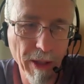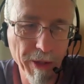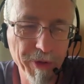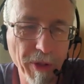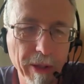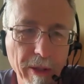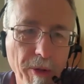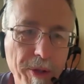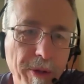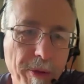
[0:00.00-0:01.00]
a
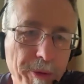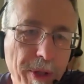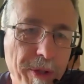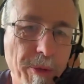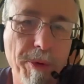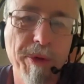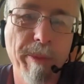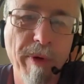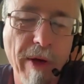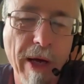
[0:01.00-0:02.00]
psychological discourse
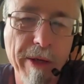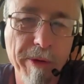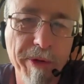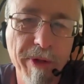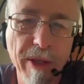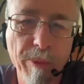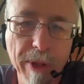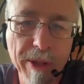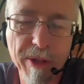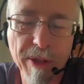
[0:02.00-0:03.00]
prevails, in
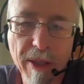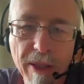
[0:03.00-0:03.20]
which